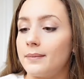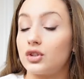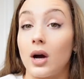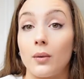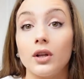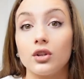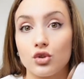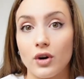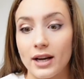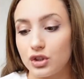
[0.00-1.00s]
So I will
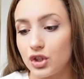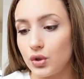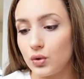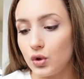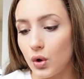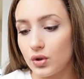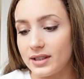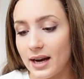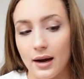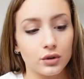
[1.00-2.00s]
try to go
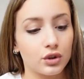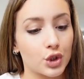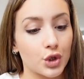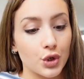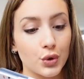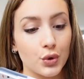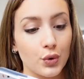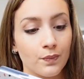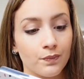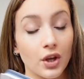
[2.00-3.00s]
down
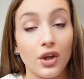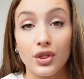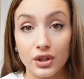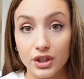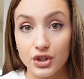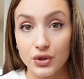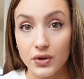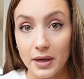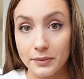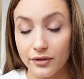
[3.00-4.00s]
to 32
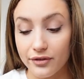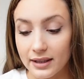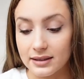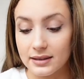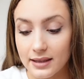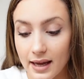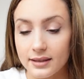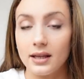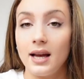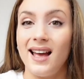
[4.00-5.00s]
grams of fat
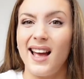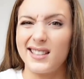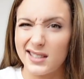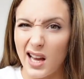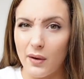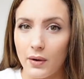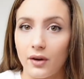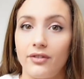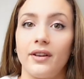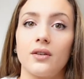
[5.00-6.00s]
instead and see how
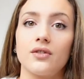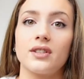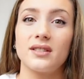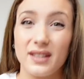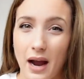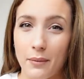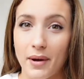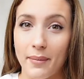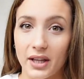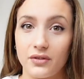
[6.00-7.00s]
it feels and see how
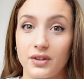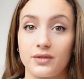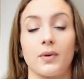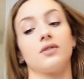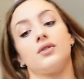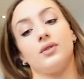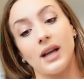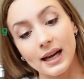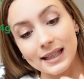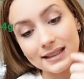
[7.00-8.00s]
my body responds to
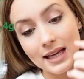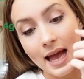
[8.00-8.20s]
that.